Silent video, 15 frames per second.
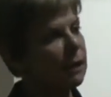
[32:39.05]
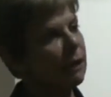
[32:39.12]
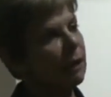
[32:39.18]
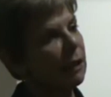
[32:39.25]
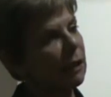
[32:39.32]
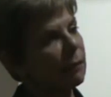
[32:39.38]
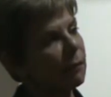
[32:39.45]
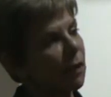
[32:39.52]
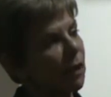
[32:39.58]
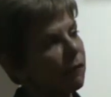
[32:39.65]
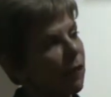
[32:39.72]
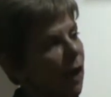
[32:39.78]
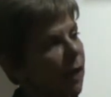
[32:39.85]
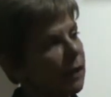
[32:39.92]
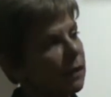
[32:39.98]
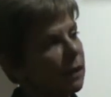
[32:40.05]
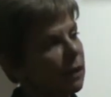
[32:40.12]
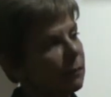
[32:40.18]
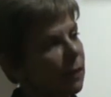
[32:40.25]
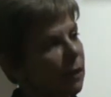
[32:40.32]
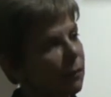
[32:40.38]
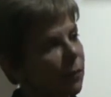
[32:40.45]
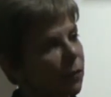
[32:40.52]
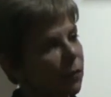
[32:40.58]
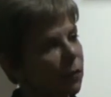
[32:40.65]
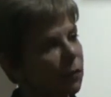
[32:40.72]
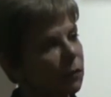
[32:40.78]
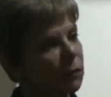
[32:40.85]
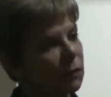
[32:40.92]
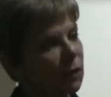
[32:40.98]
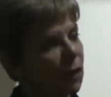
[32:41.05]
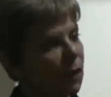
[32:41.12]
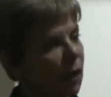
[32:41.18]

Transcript: team of IT people.